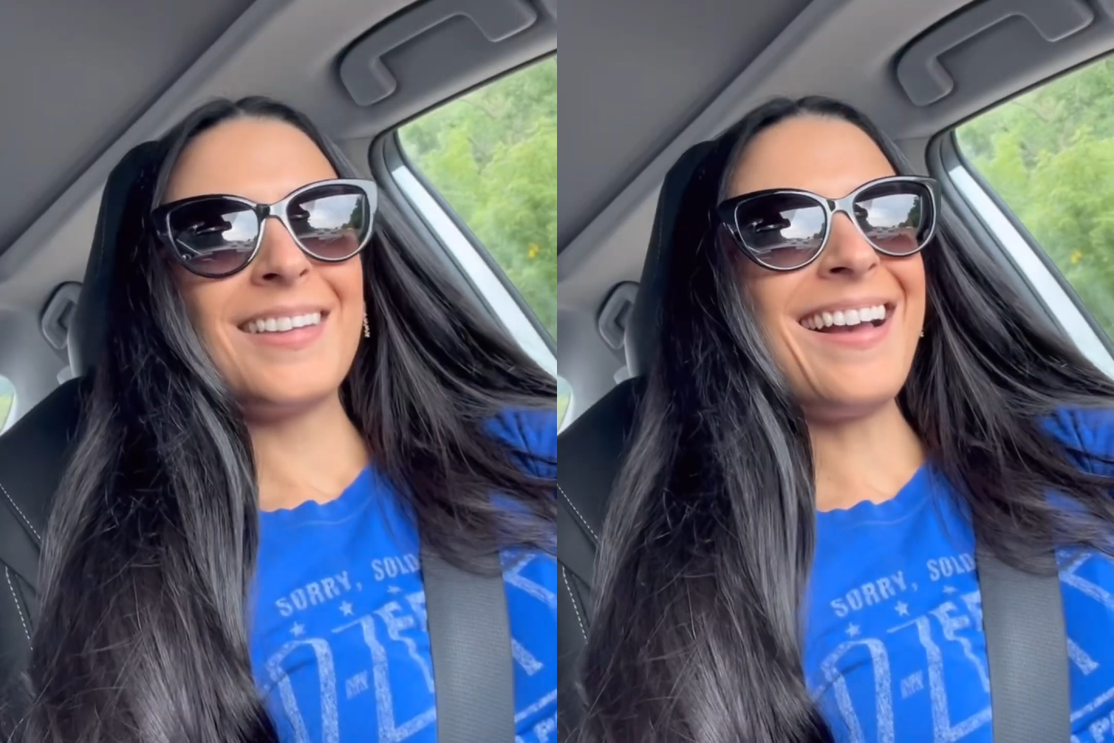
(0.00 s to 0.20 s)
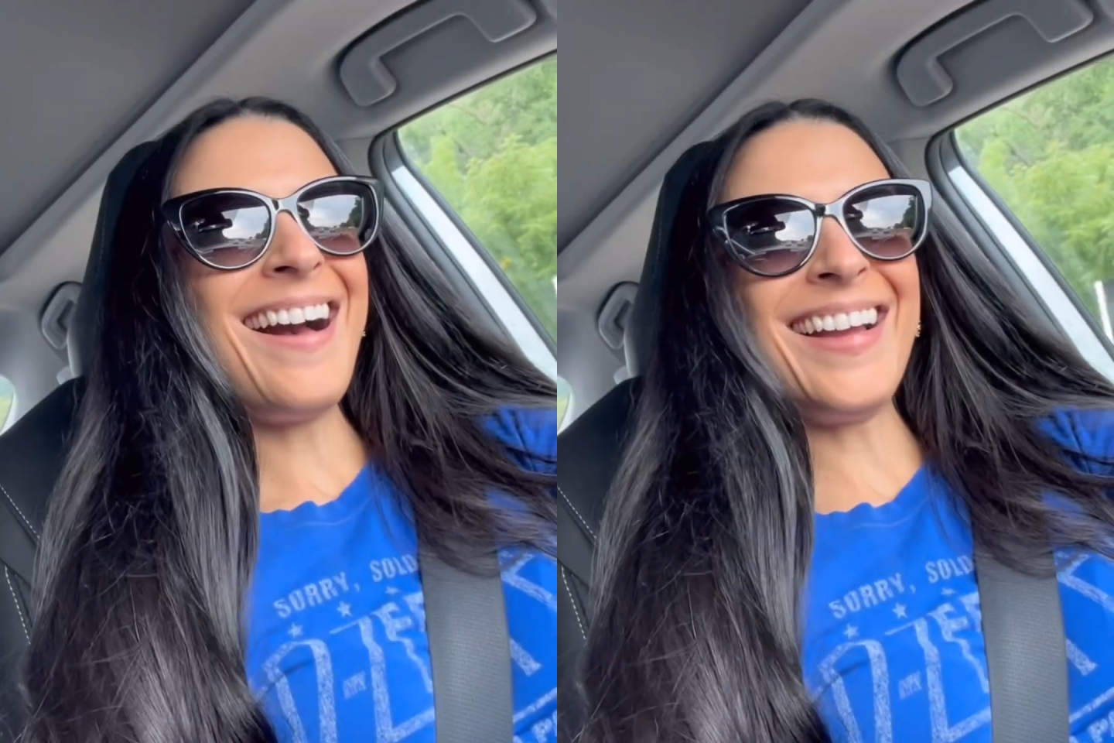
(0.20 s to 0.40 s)

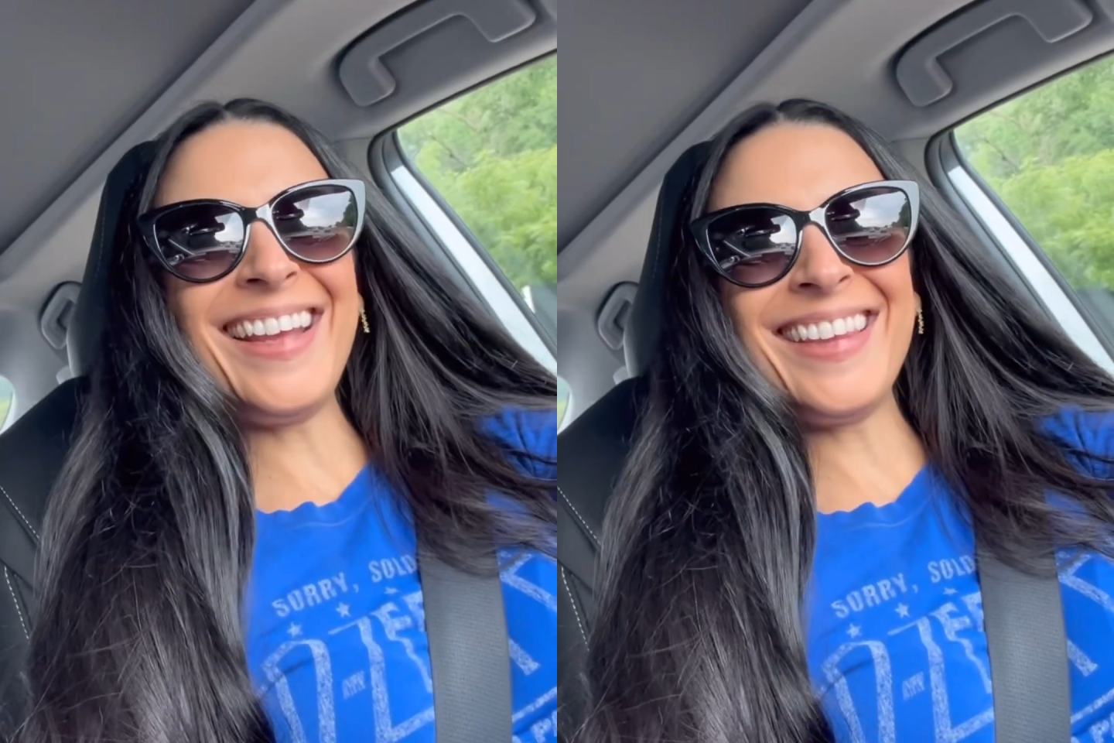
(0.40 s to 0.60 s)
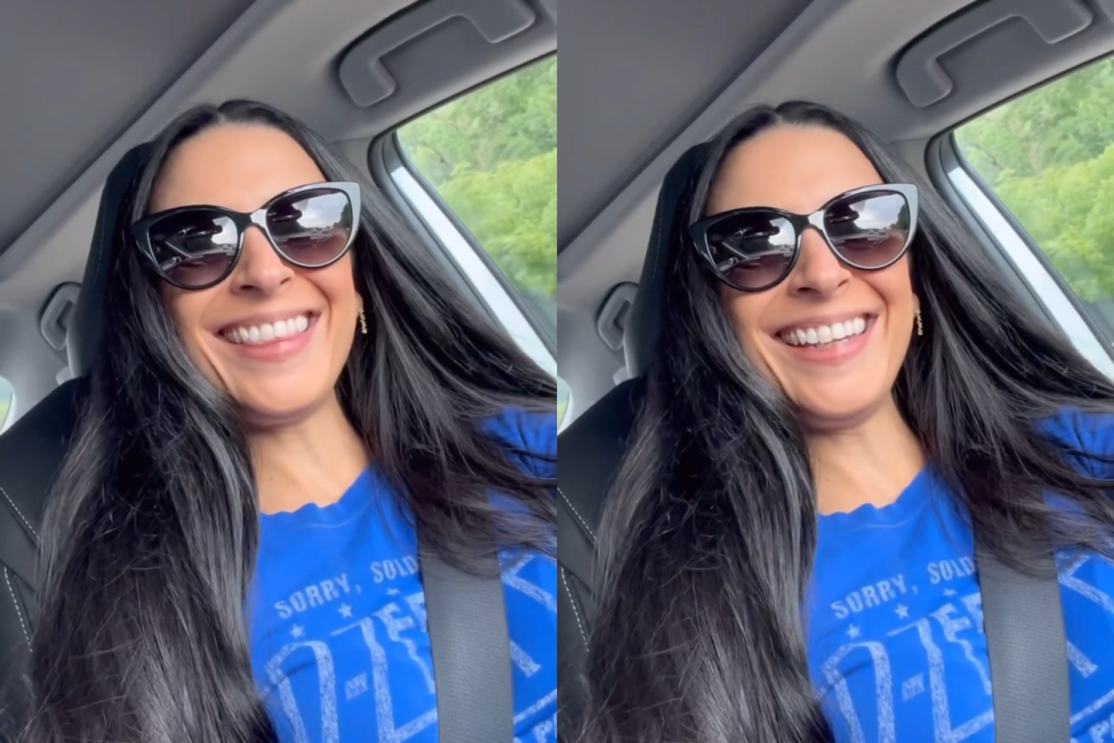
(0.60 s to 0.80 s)
Hi,
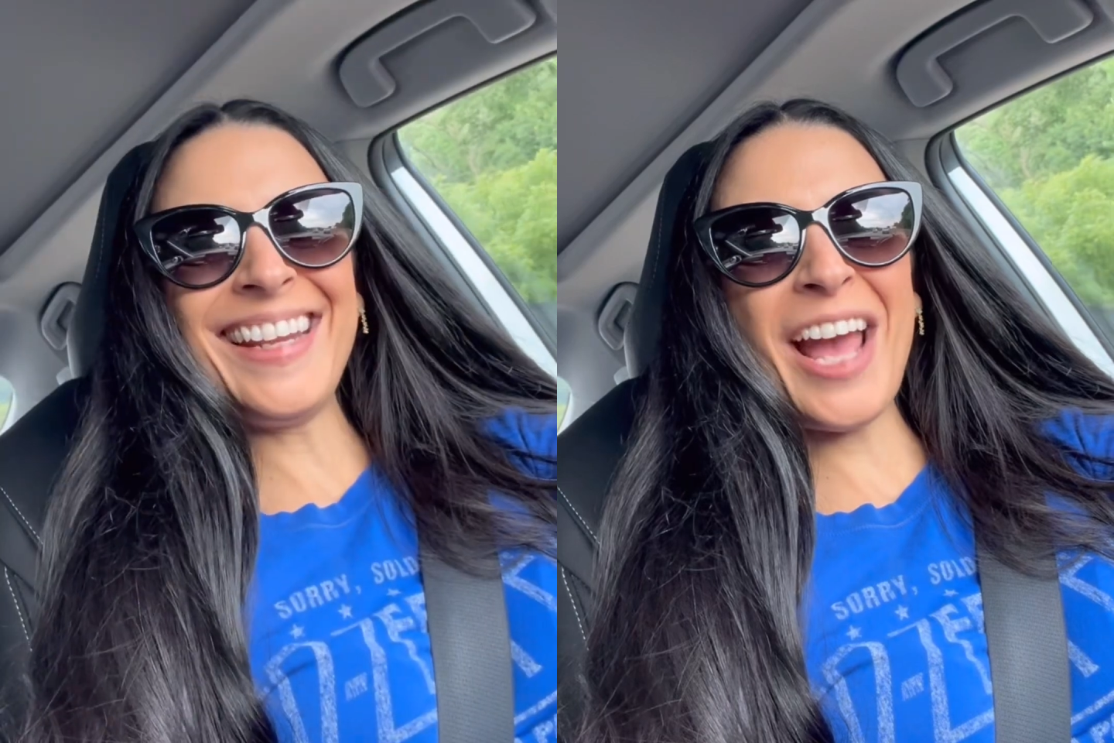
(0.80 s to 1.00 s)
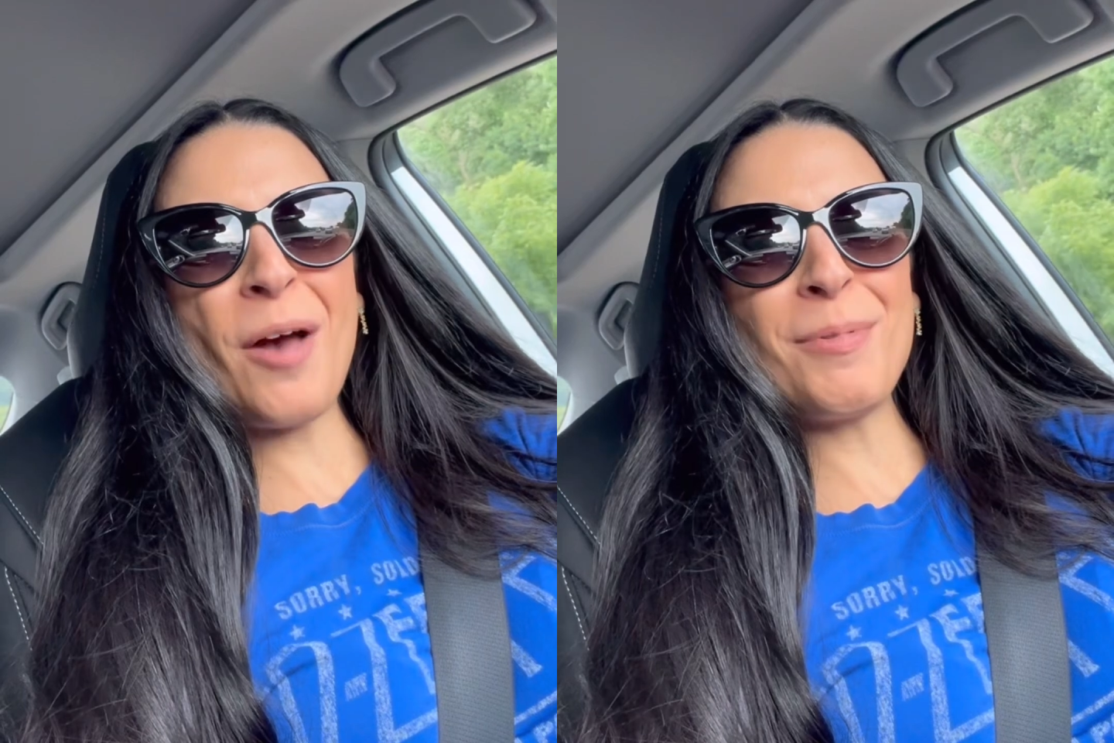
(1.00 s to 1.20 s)

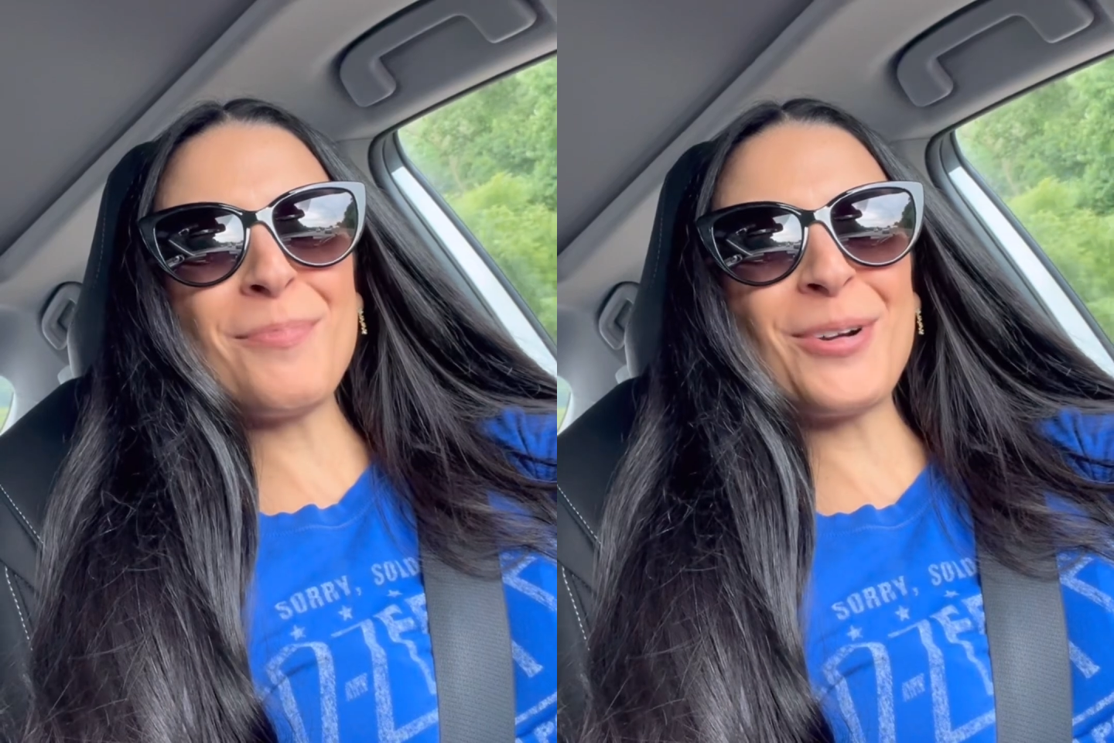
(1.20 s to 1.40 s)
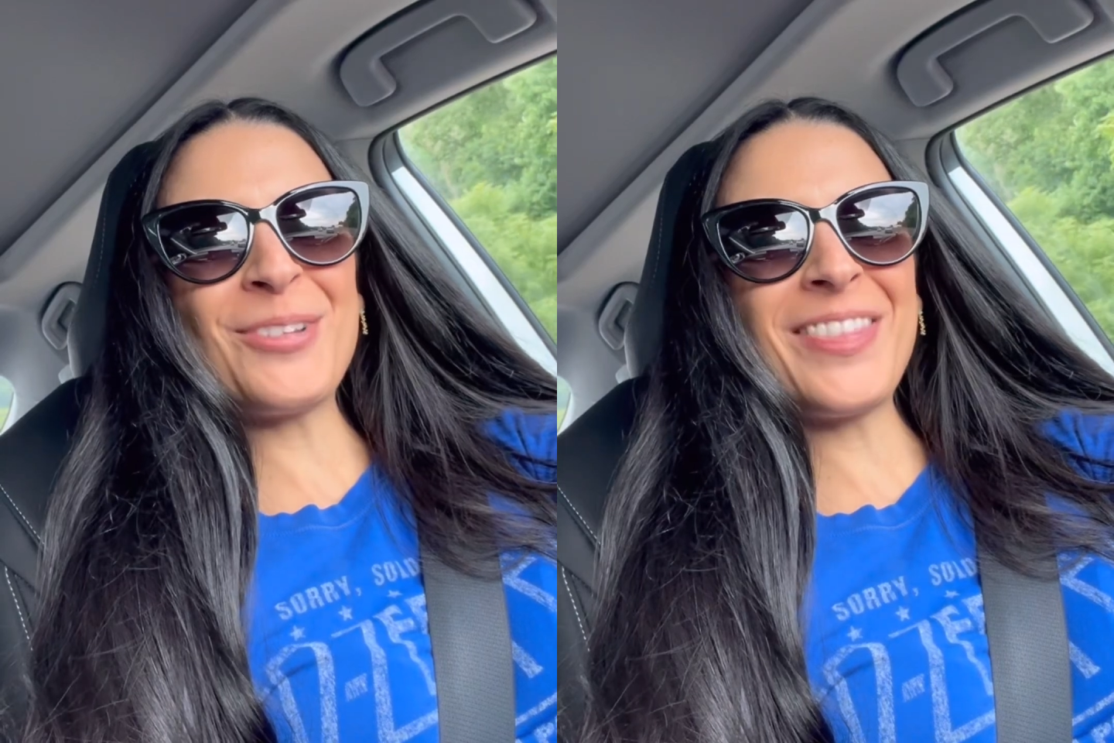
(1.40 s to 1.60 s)
Anthony. Happy
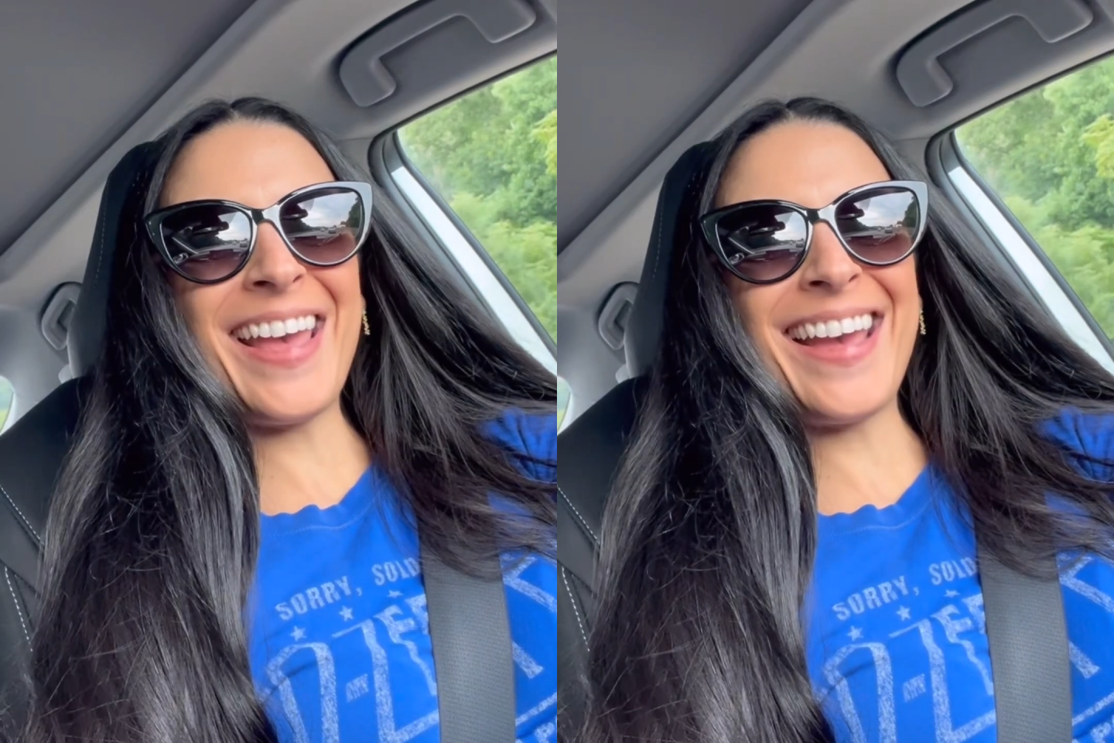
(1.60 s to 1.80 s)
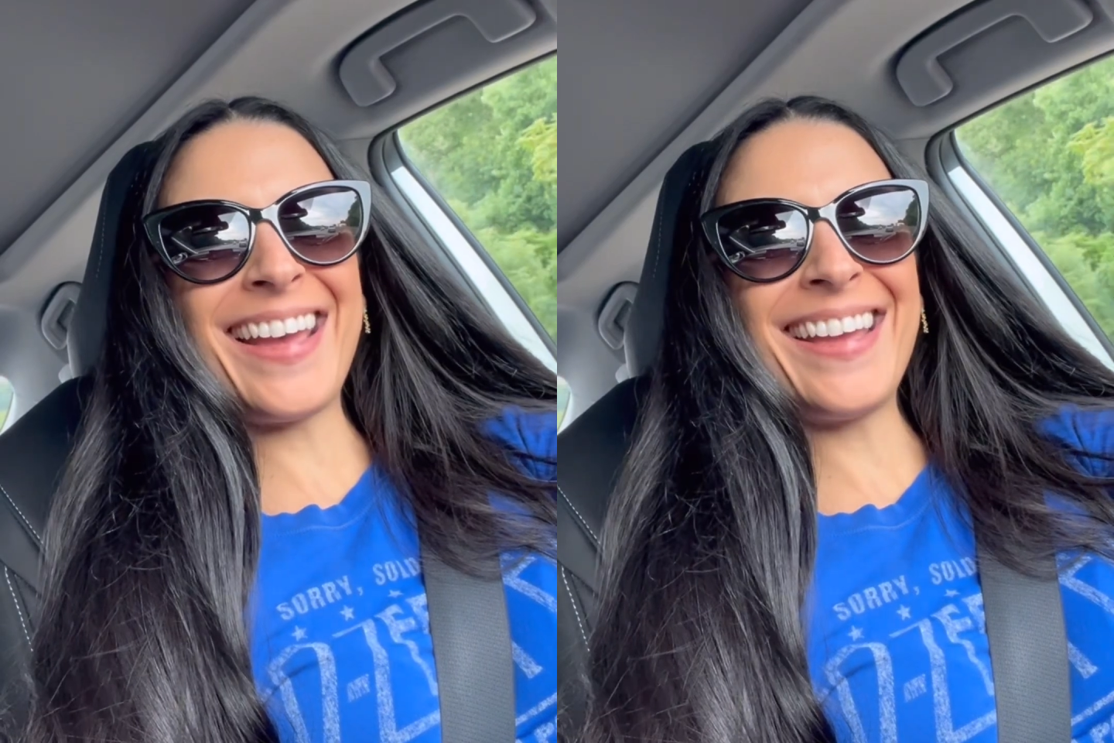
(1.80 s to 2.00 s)

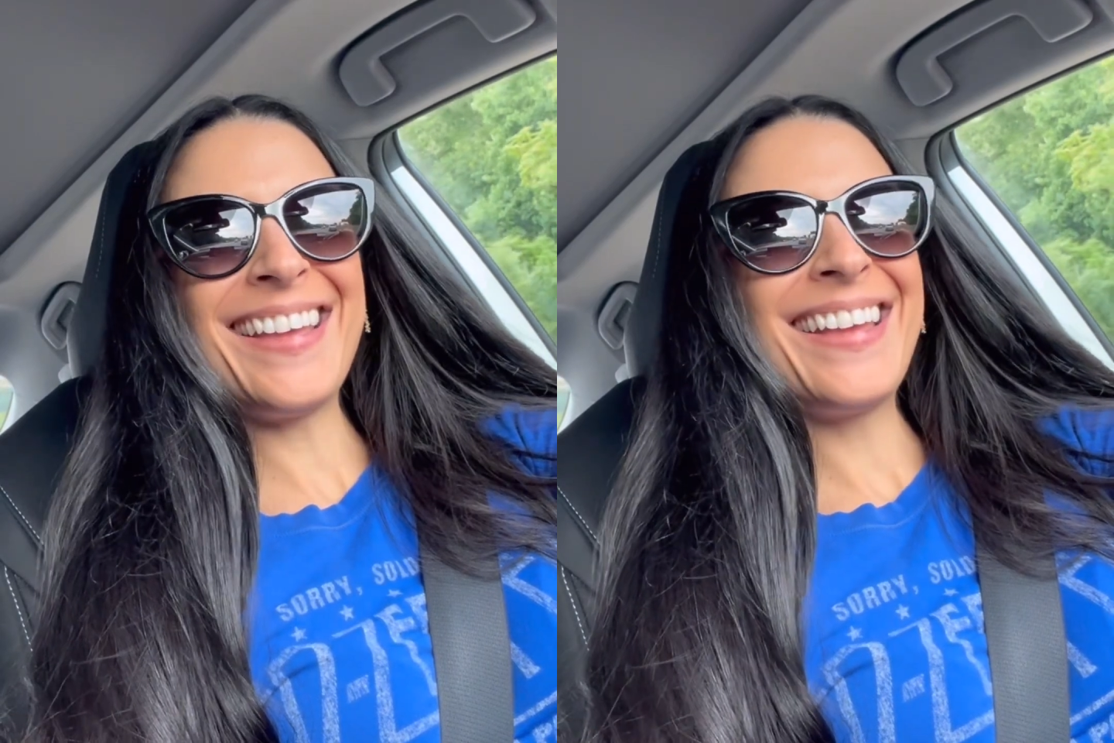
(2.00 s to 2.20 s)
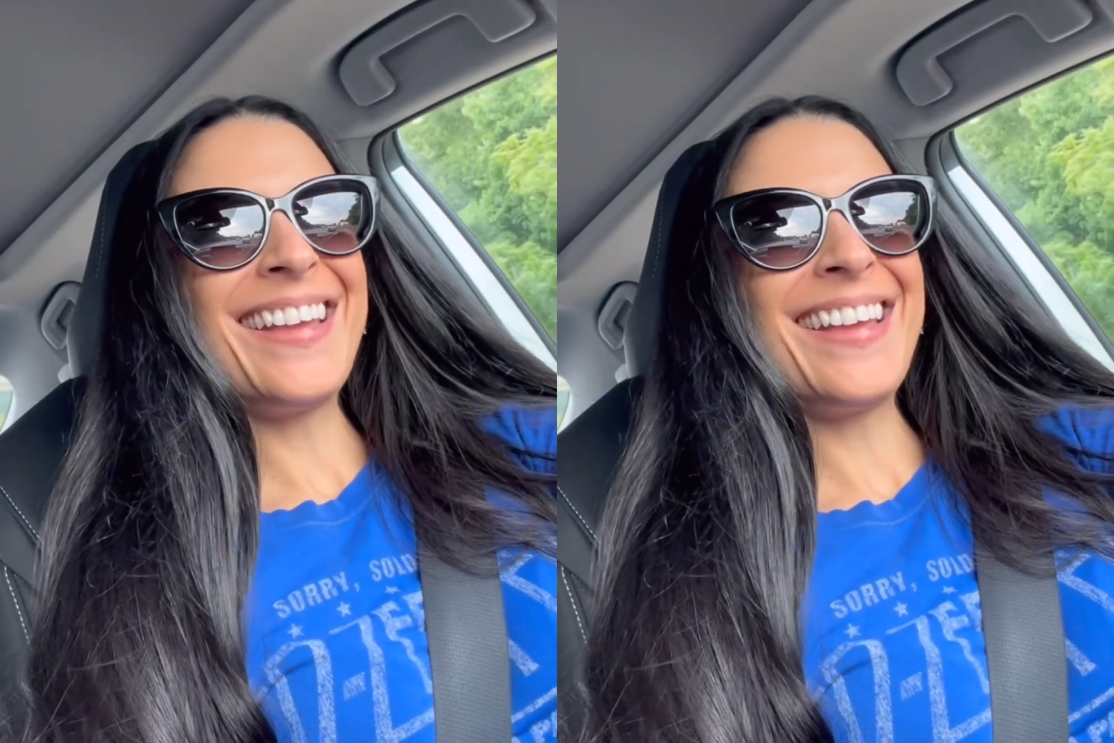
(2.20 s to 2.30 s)
birthday.